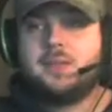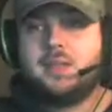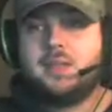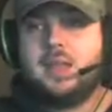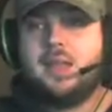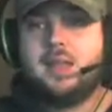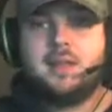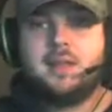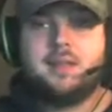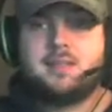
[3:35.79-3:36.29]

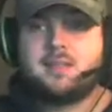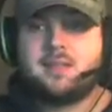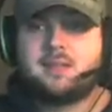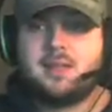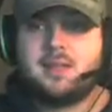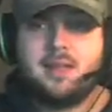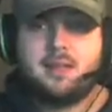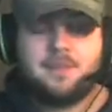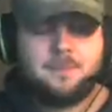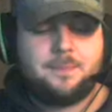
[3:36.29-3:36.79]
Yeah, it's
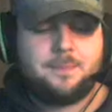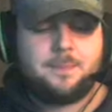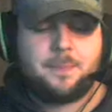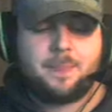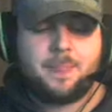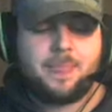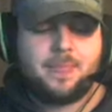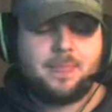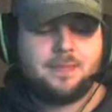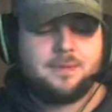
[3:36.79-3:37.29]
oh,
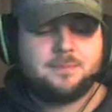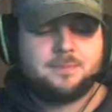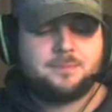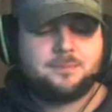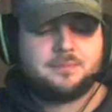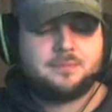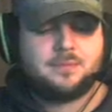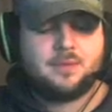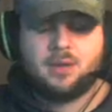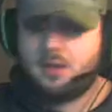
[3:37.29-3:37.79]

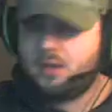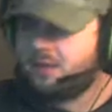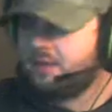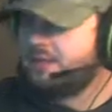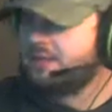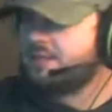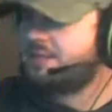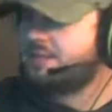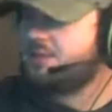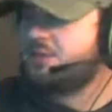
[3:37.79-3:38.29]

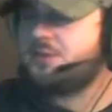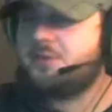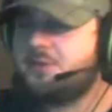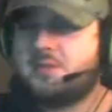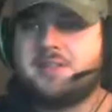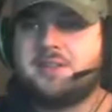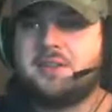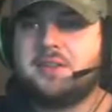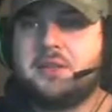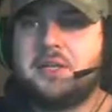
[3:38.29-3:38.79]
that
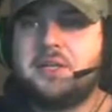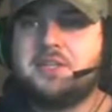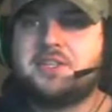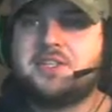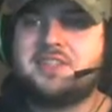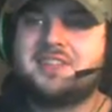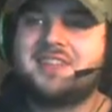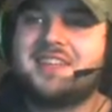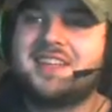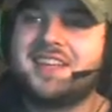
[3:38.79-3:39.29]
juice is
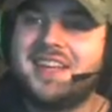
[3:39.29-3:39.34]
delicious.